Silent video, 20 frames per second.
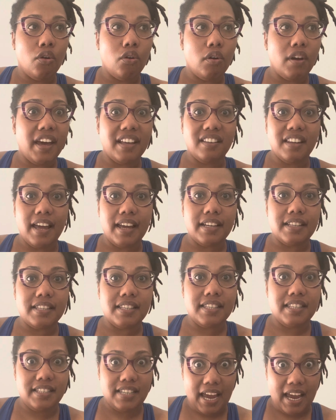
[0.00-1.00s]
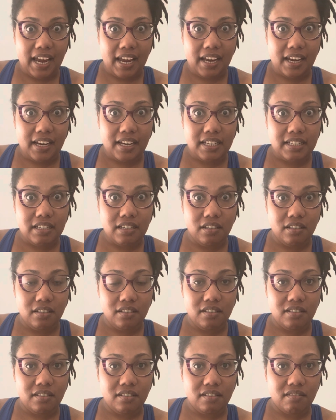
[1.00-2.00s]
it like stayed,
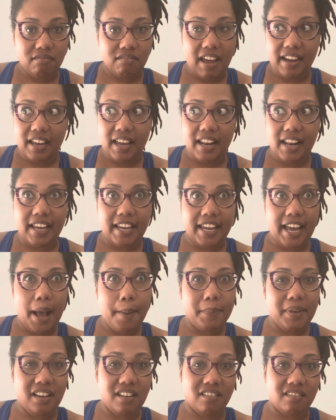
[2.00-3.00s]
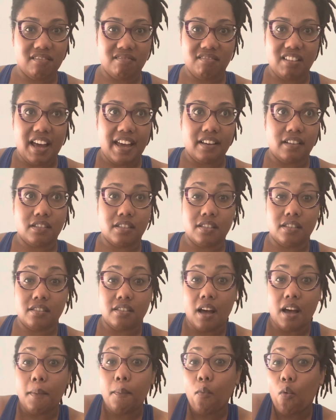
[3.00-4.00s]
like it kept me like
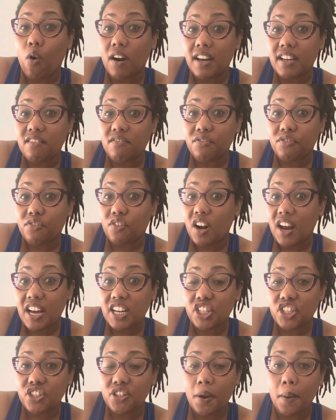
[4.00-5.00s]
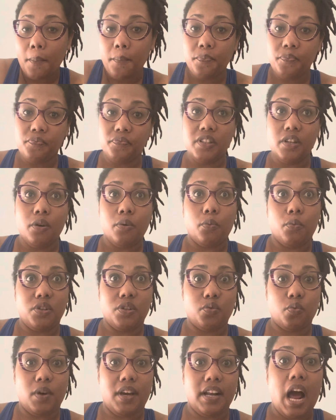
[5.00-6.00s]
somewhat fresh, was
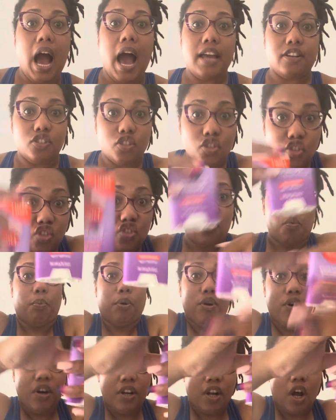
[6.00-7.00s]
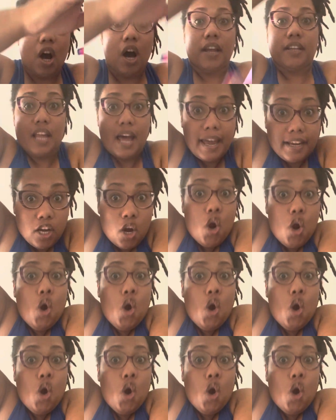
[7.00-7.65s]
when I put on like,